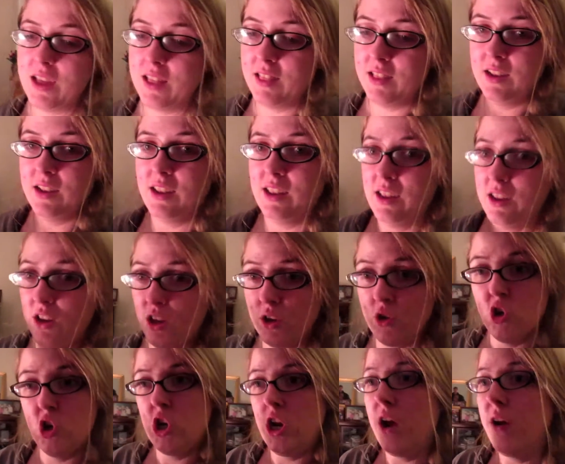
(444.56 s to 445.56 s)
And then I need to
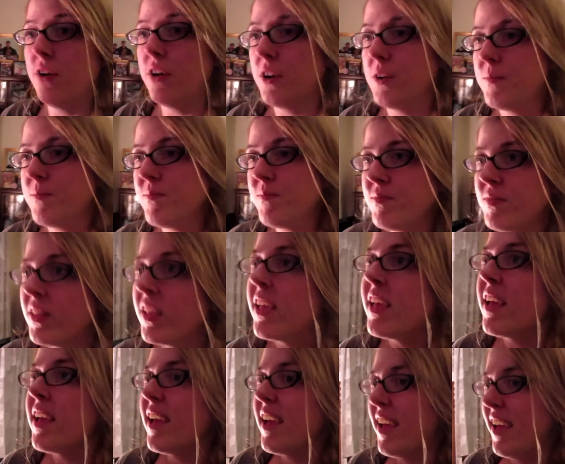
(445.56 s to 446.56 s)
go shower
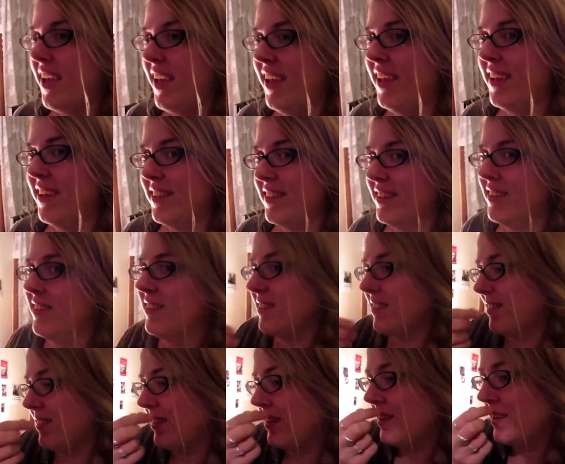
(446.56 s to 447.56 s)

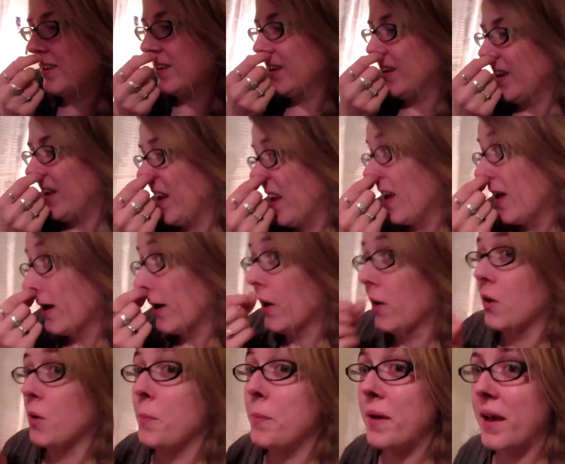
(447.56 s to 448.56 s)
and
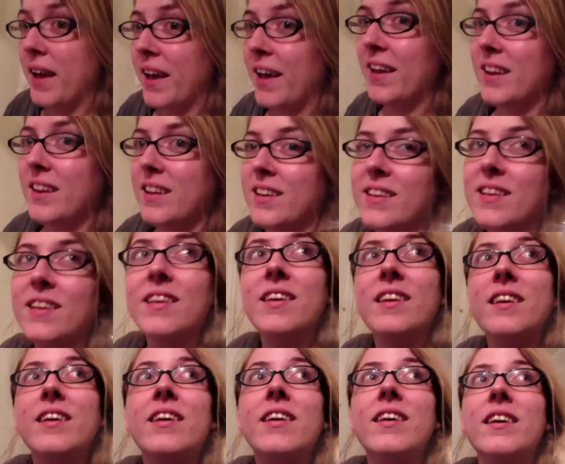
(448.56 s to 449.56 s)
go to bed
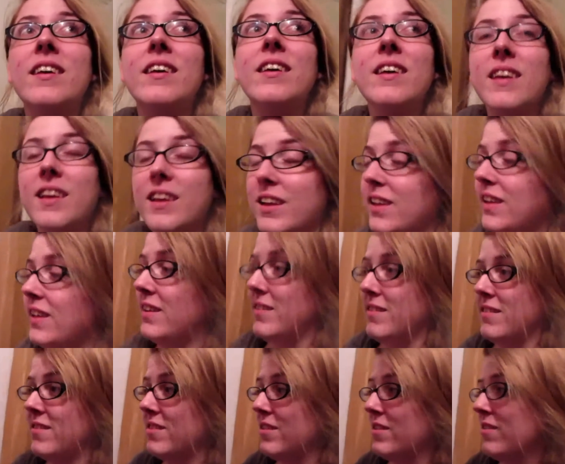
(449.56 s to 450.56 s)

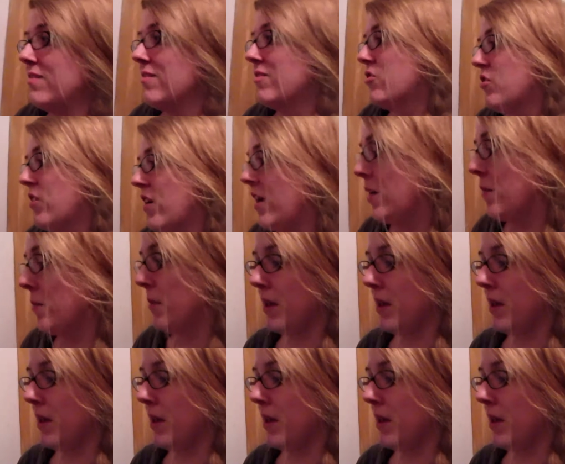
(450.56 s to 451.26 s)
and try to